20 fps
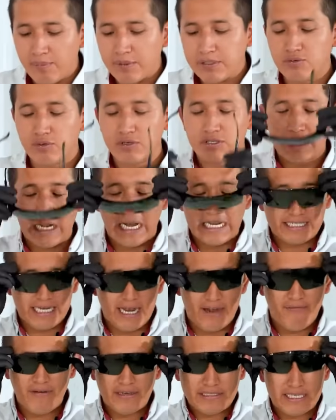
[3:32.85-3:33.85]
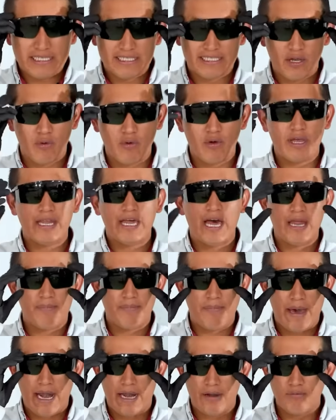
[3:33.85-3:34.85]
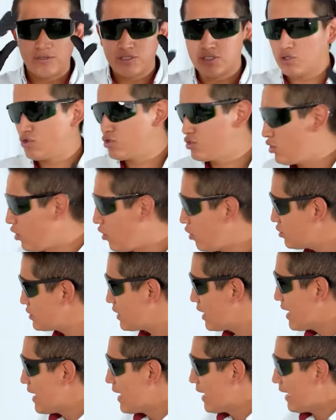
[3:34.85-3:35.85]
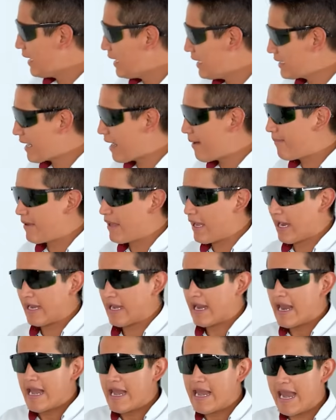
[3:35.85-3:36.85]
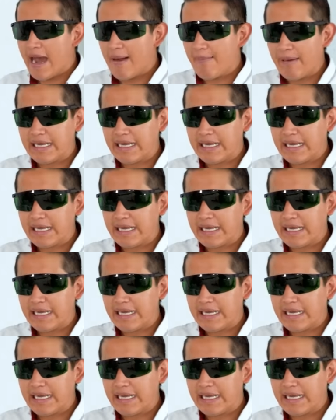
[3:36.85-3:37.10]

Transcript: our safety glasses to protect our eyes, and also the